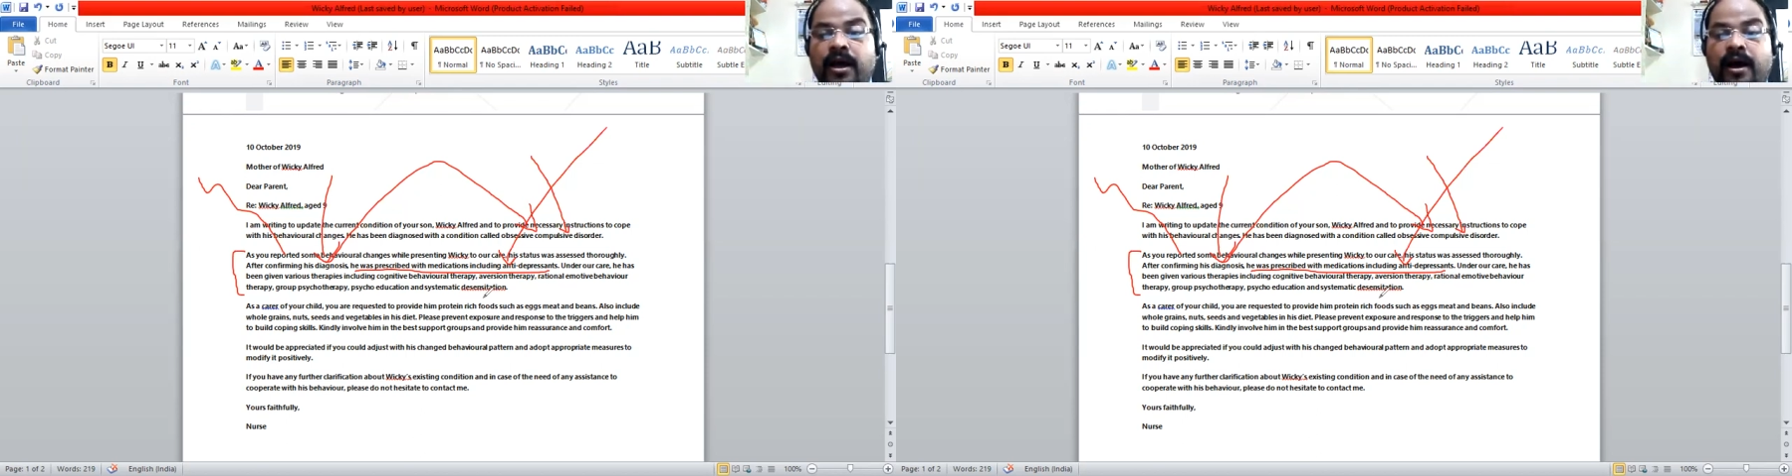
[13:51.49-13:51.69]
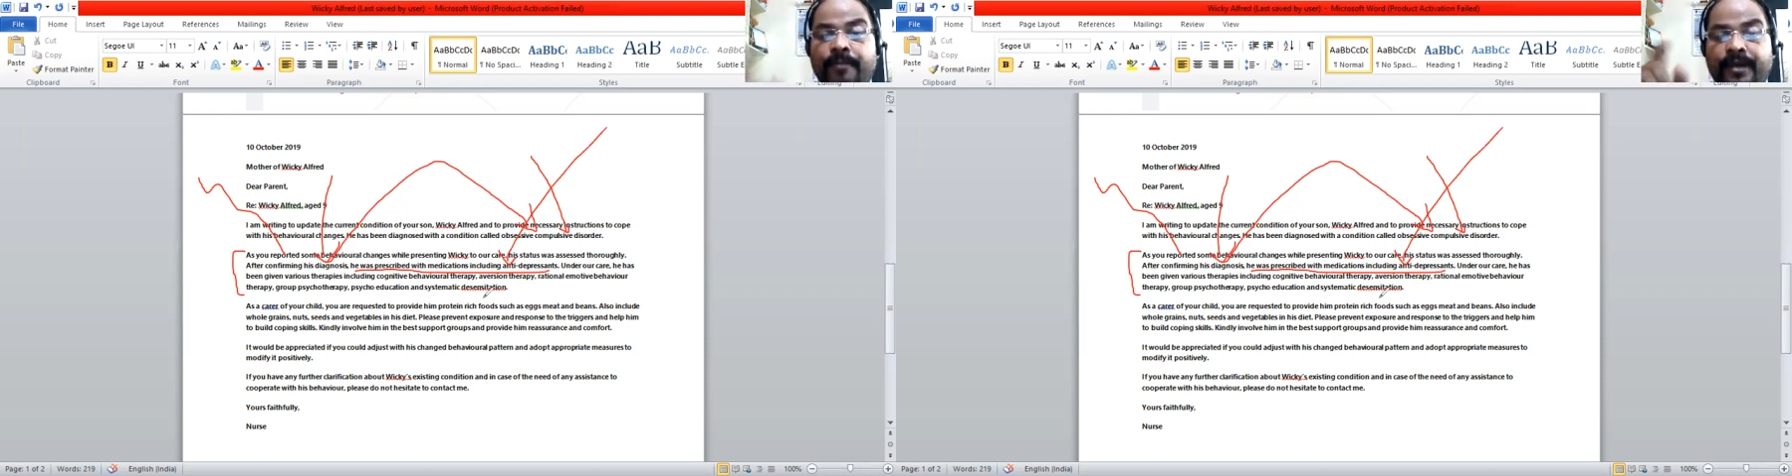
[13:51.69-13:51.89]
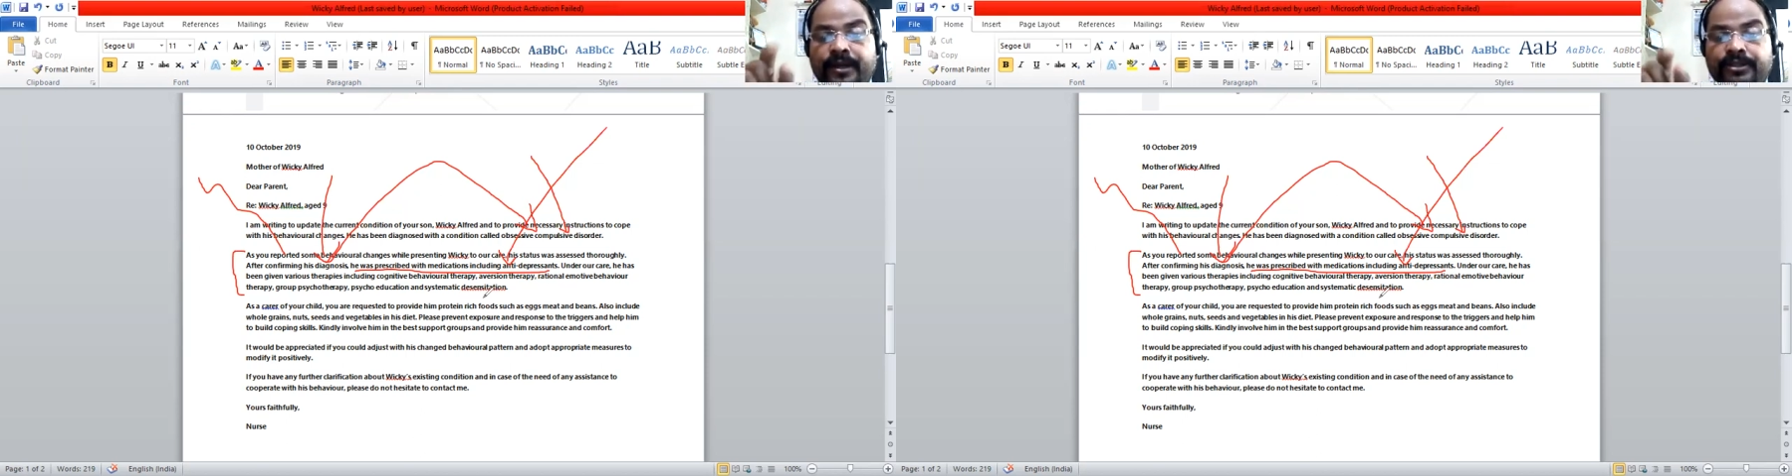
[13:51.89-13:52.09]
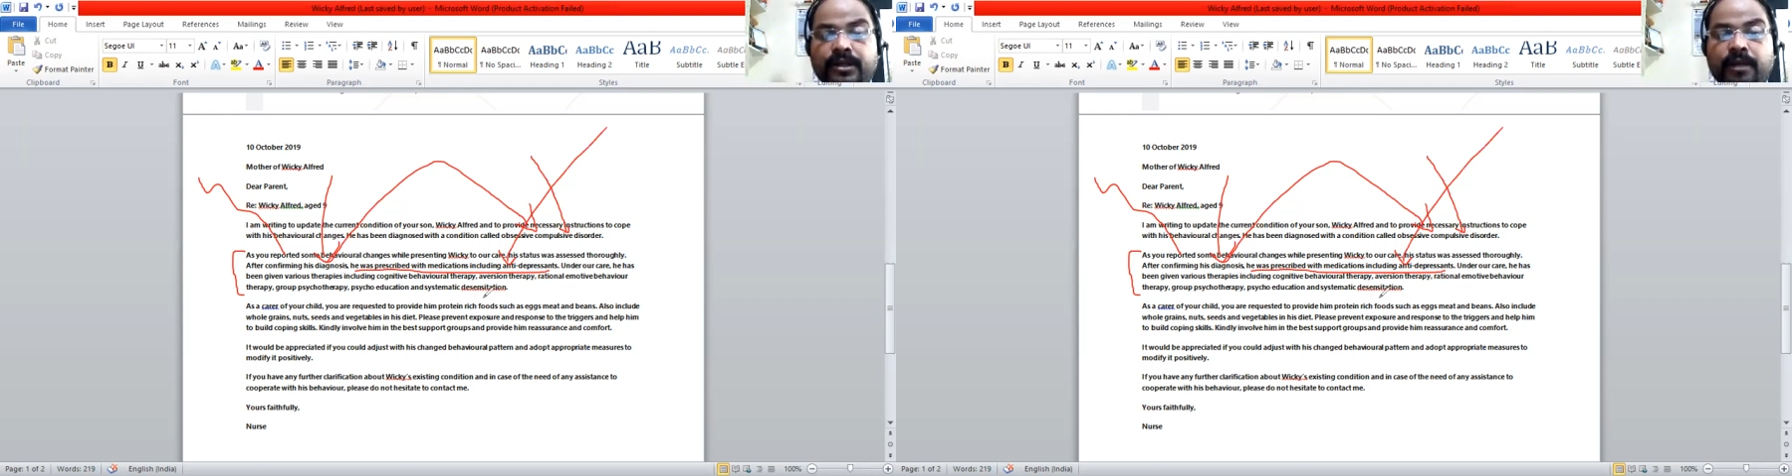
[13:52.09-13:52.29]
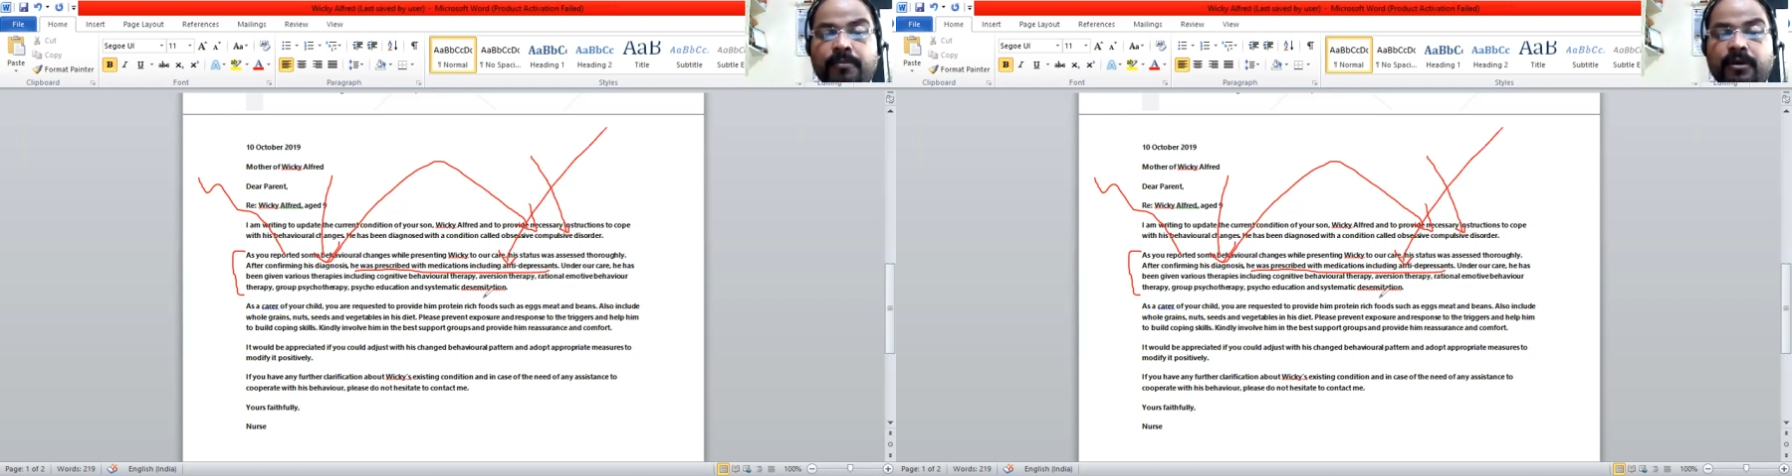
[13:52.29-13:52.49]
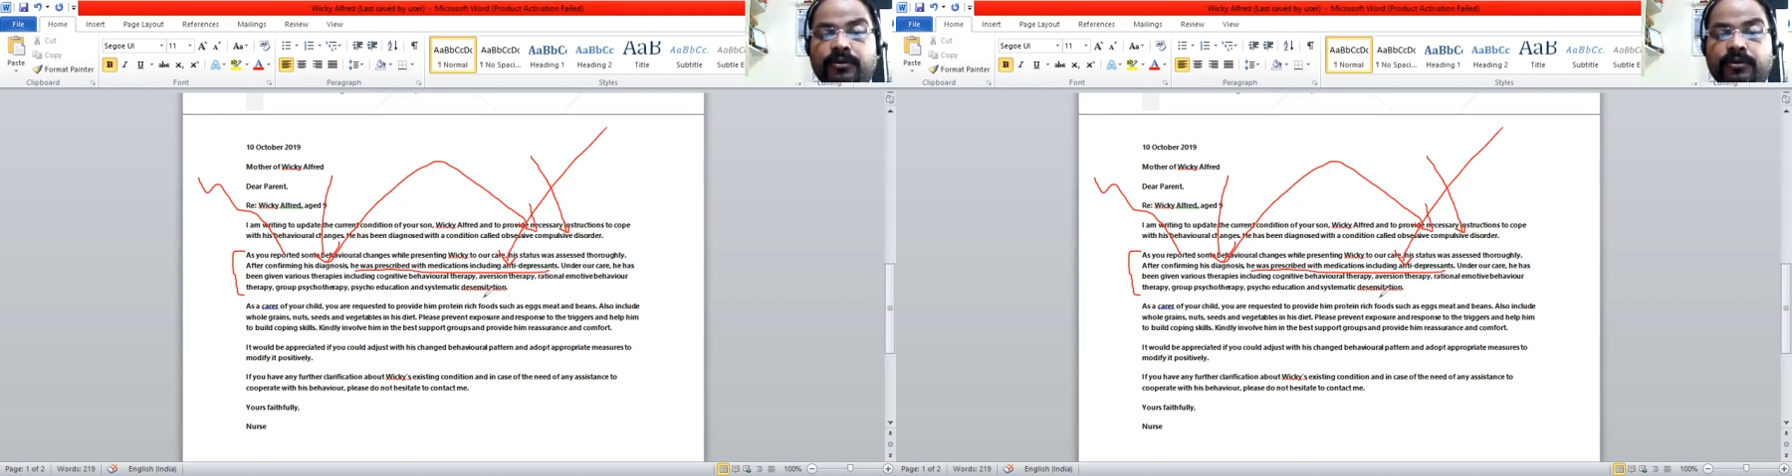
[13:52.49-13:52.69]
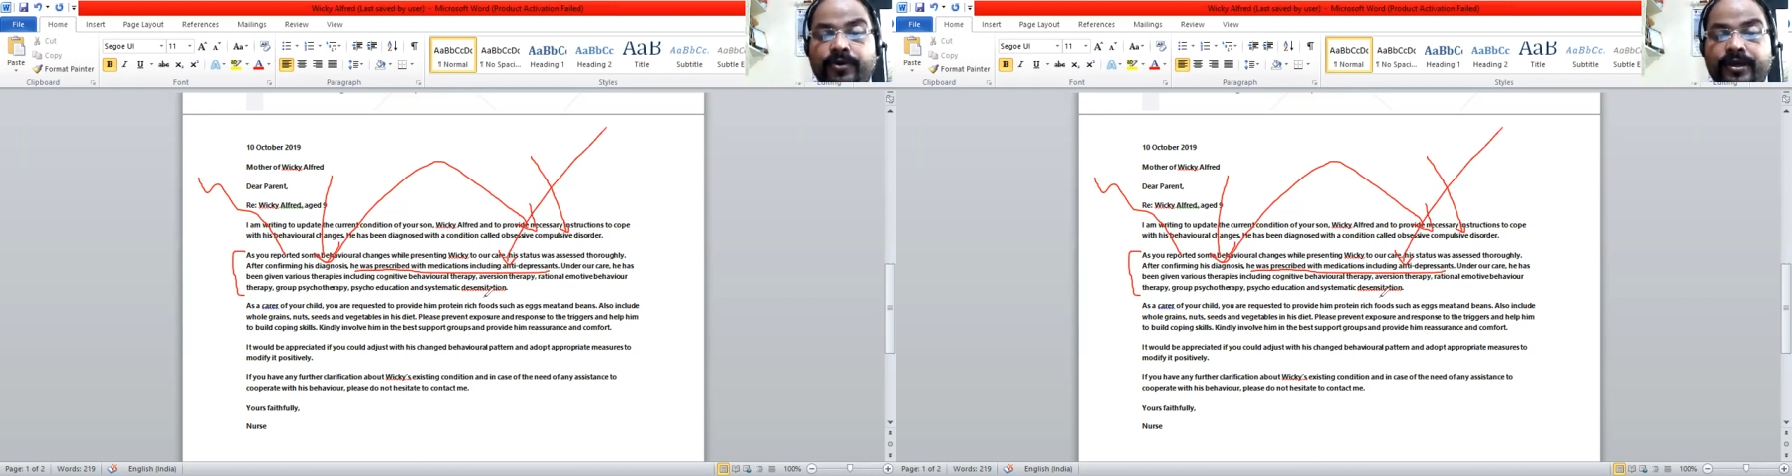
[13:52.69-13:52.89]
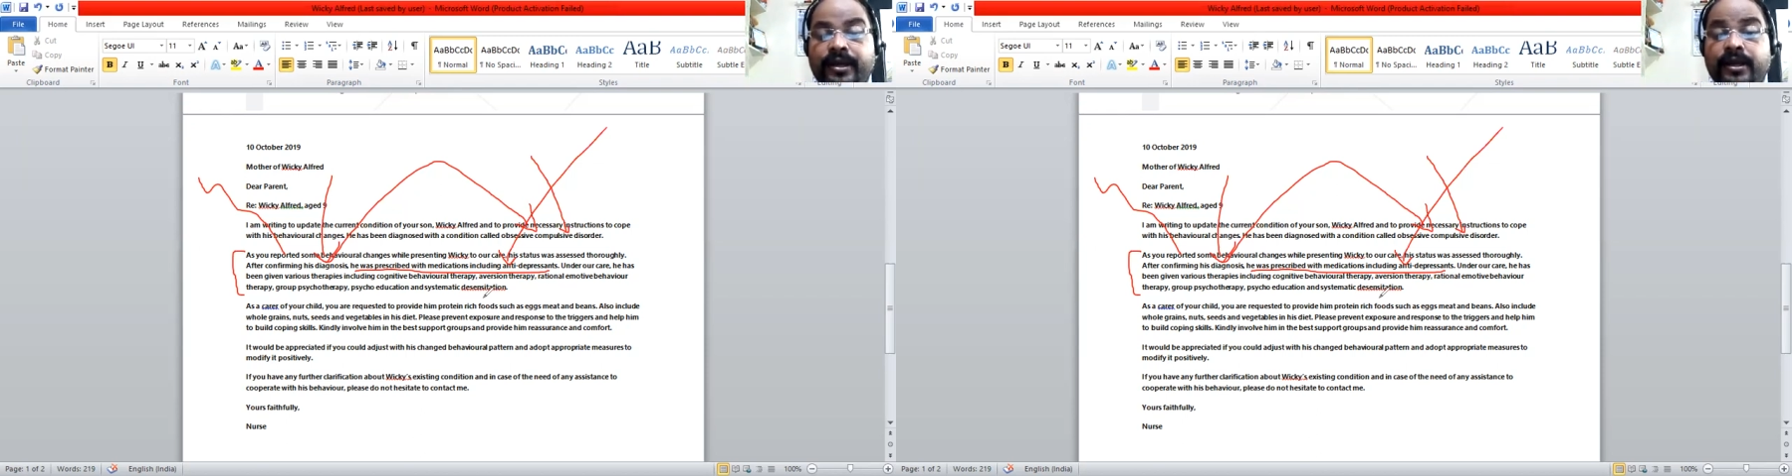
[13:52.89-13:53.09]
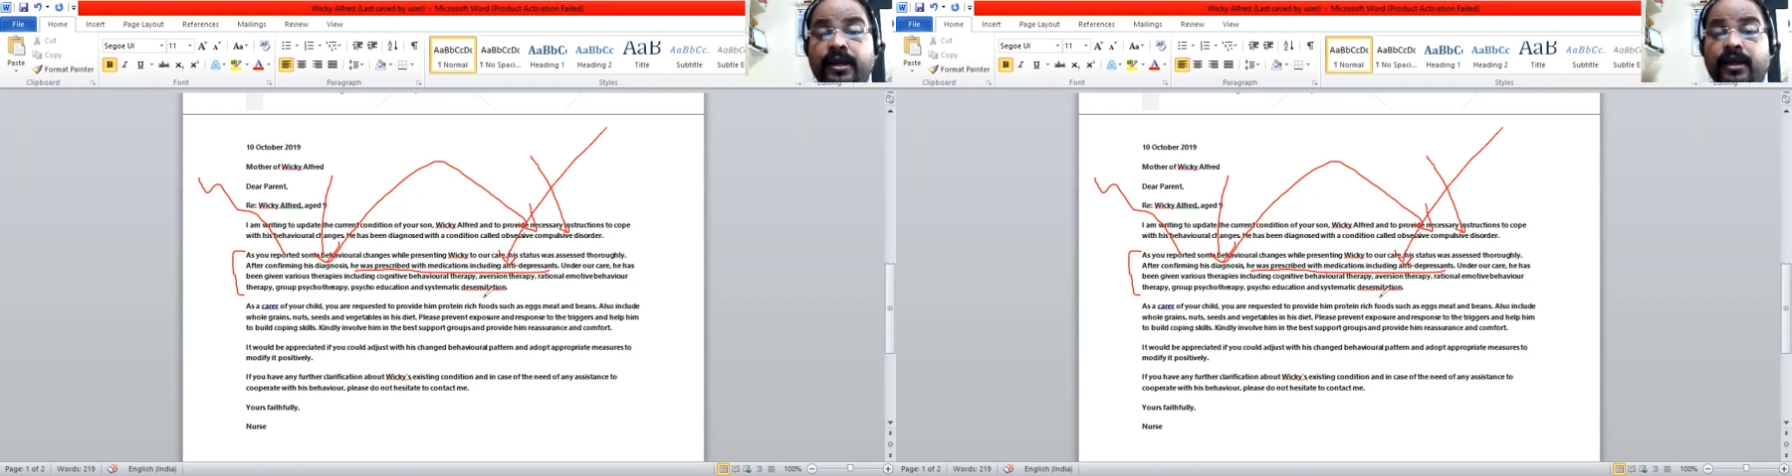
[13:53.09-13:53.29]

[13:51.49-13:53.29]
Updation number three,